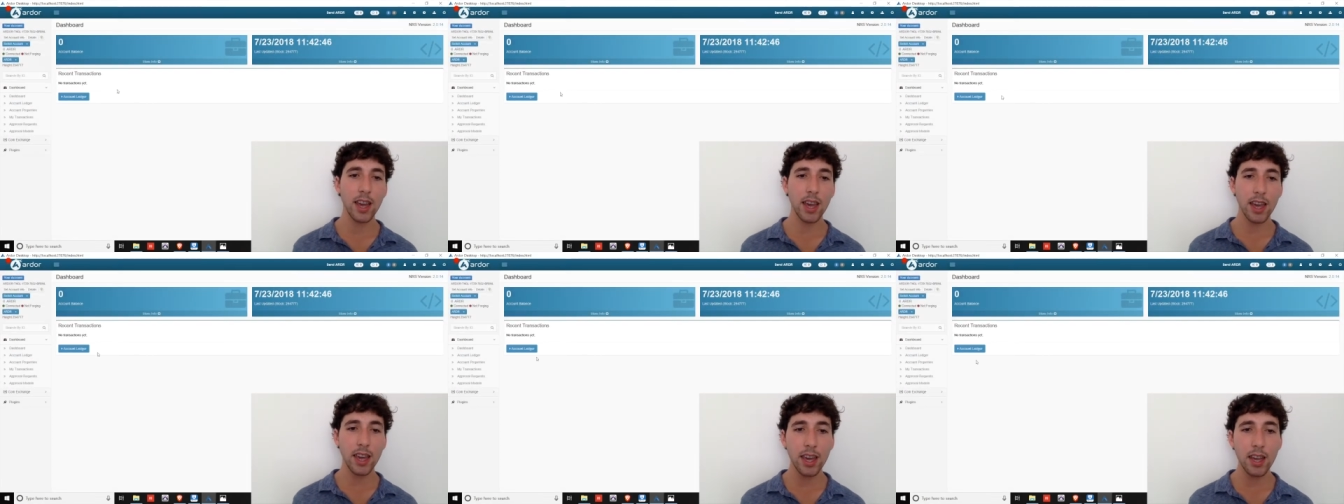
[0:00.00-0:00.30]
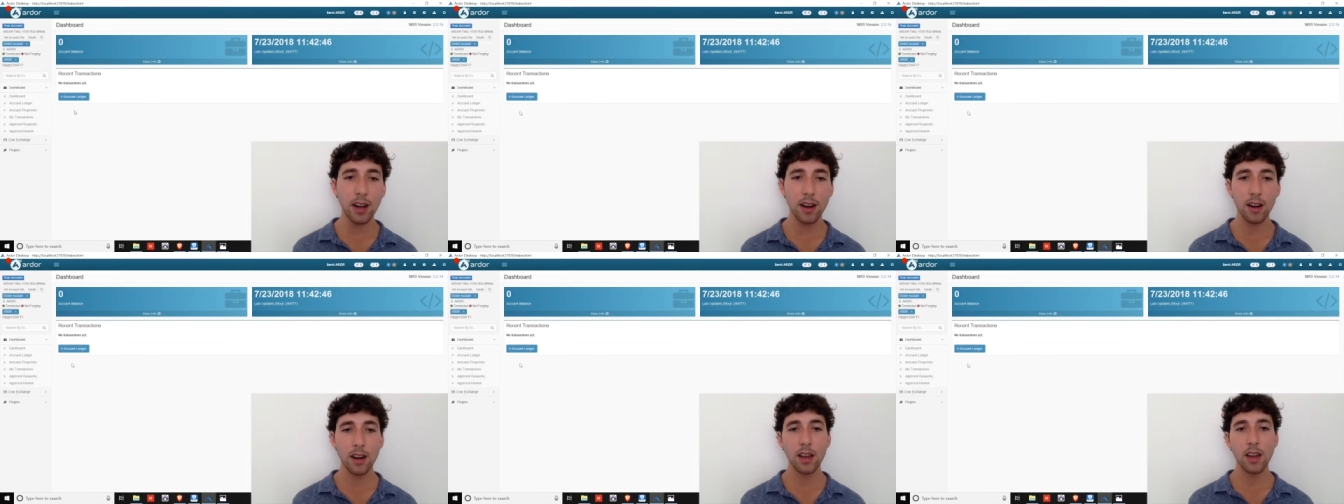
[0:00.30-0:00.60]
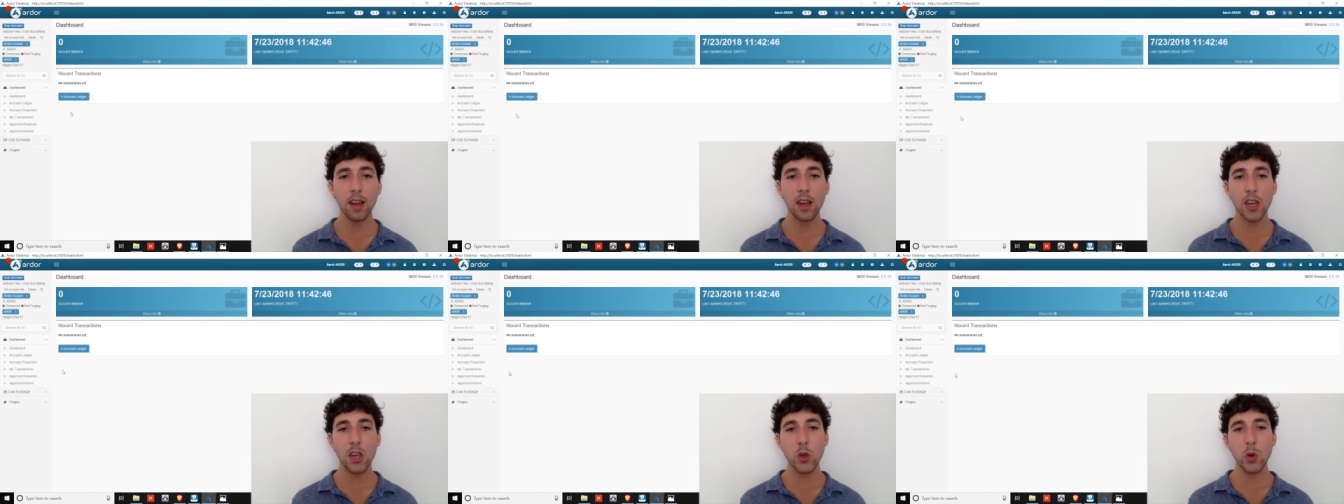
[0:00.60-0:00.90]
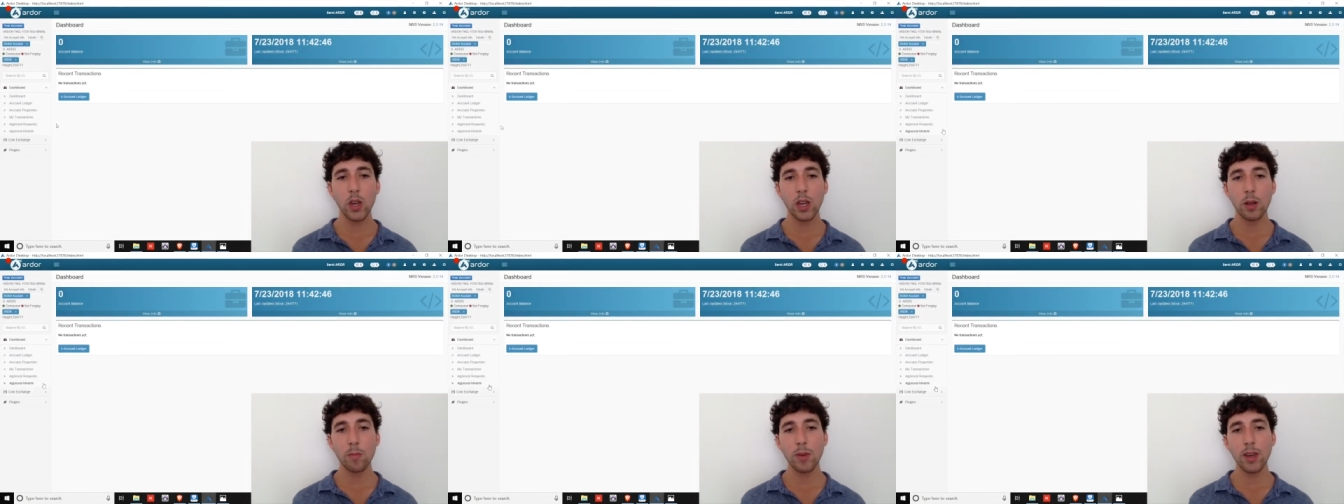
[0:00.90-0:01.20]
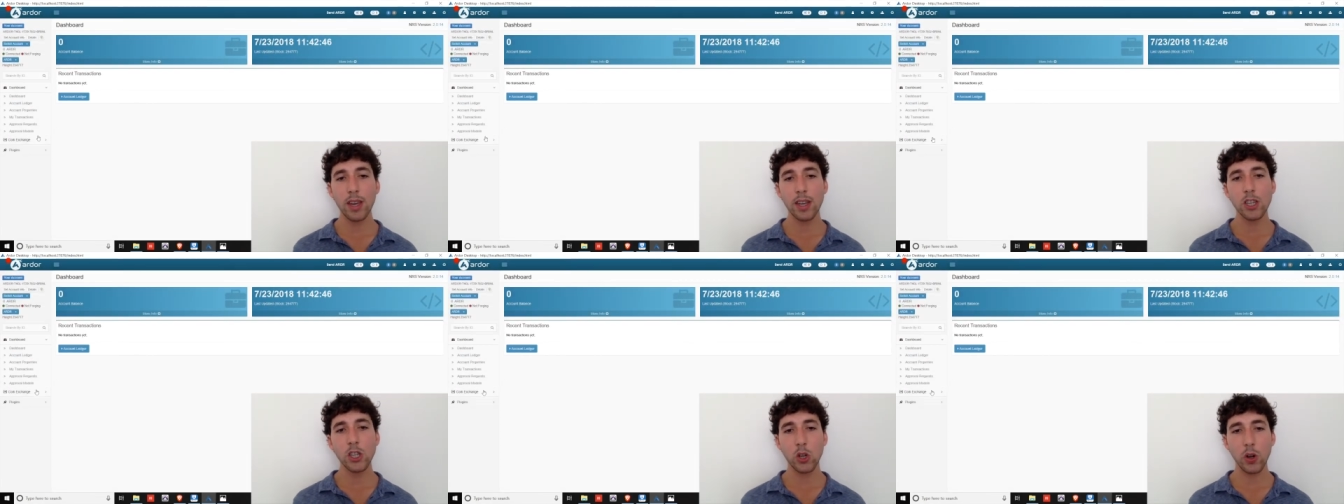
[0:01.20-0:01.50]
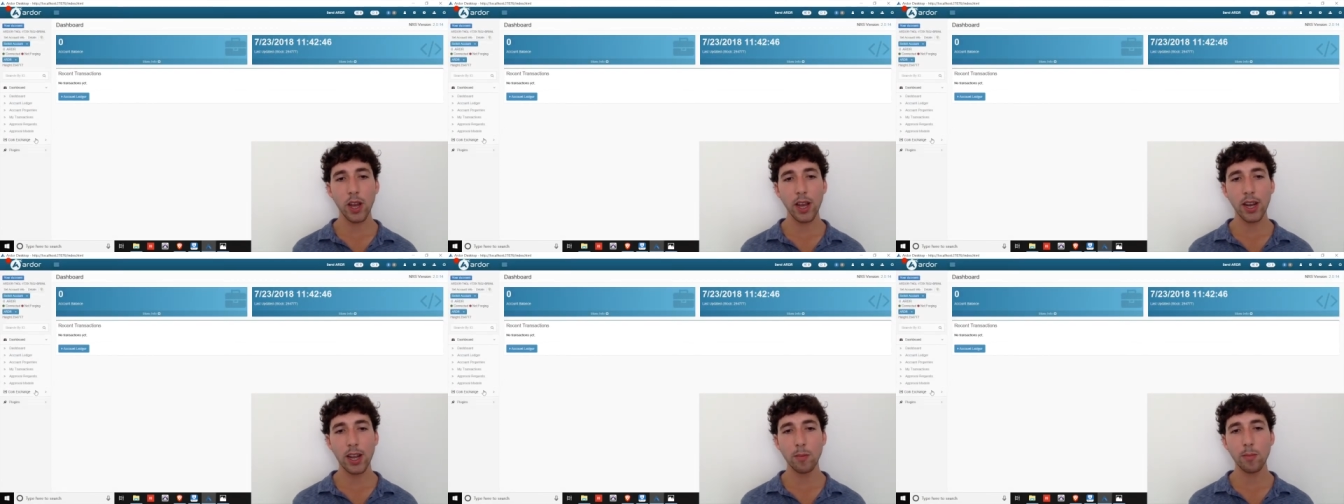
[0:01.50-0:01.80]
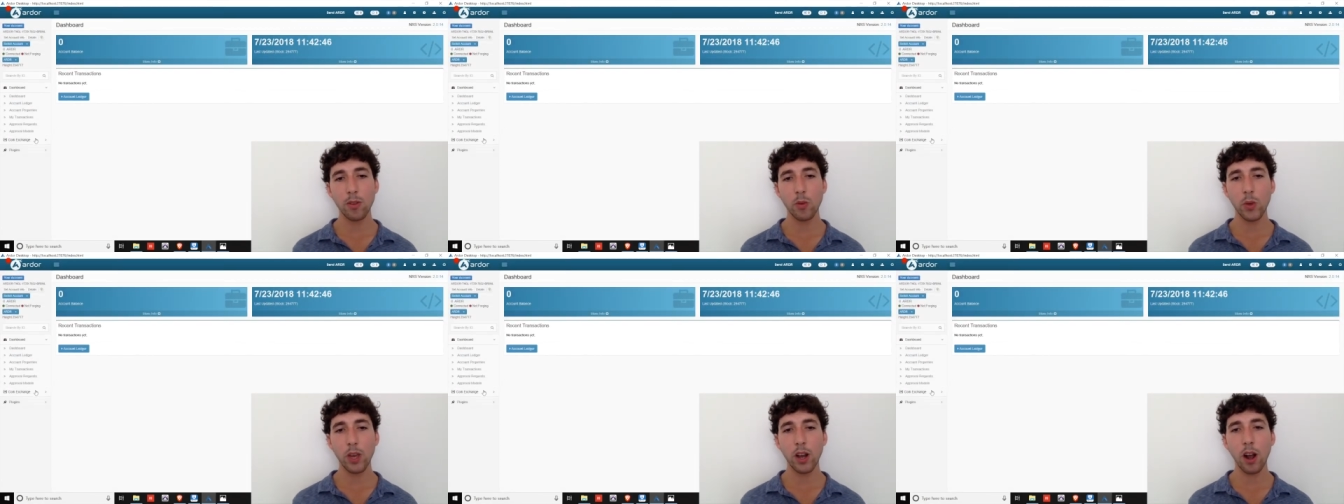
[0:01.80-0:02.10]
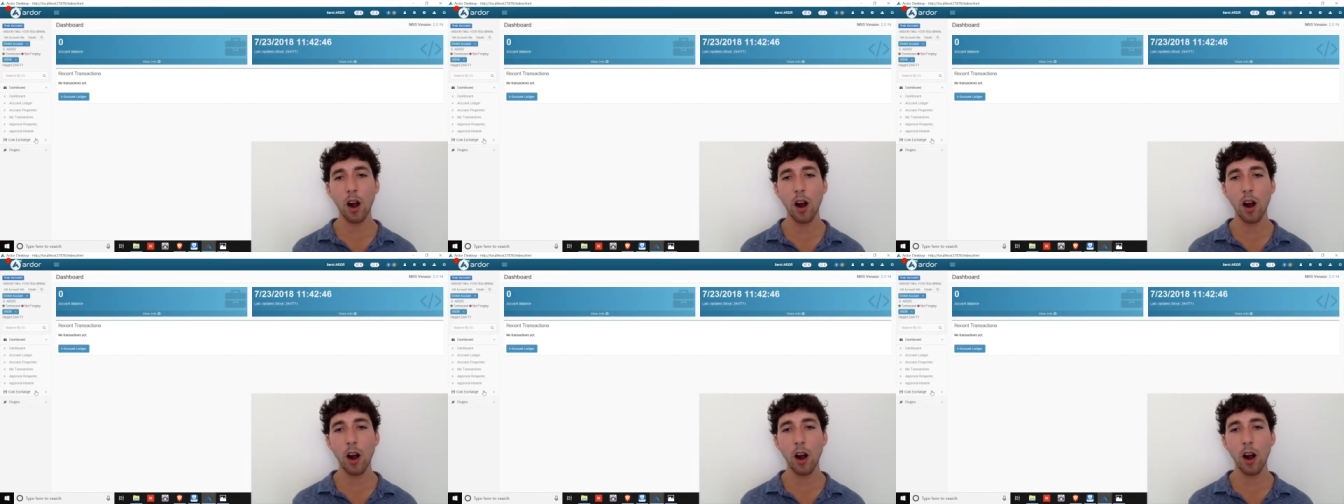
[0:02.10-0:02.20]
Here, you can begin trading between